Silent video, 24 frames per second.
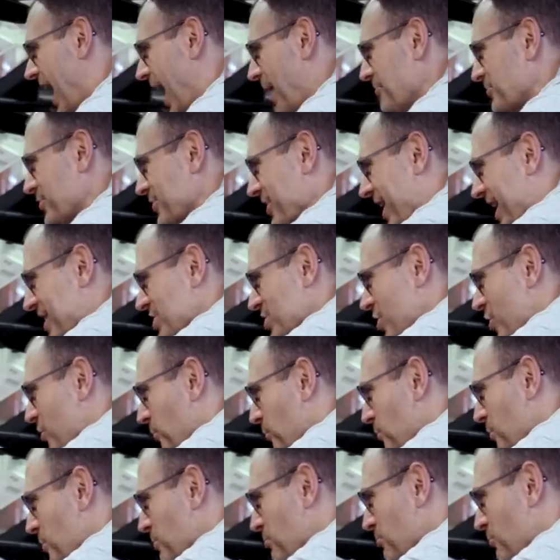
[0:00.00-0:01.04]
I'm gonna actually
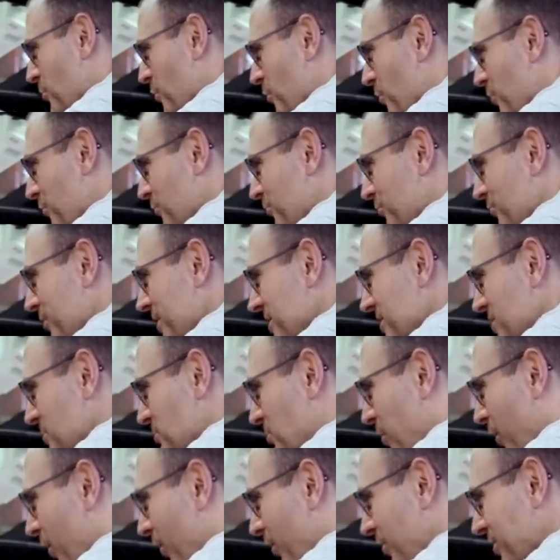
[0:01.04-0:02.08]
remove this
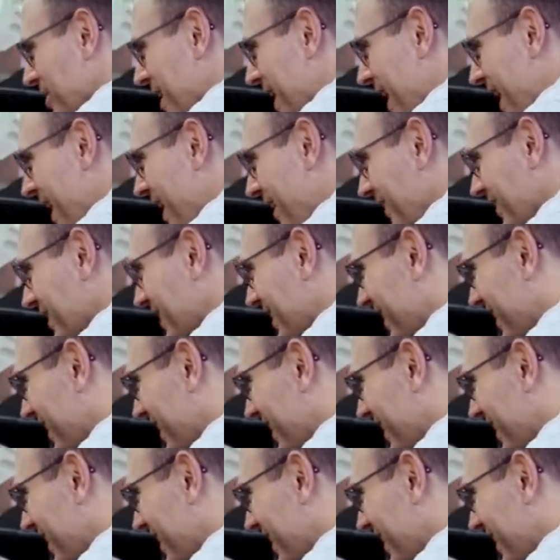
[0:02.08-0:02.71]
part here.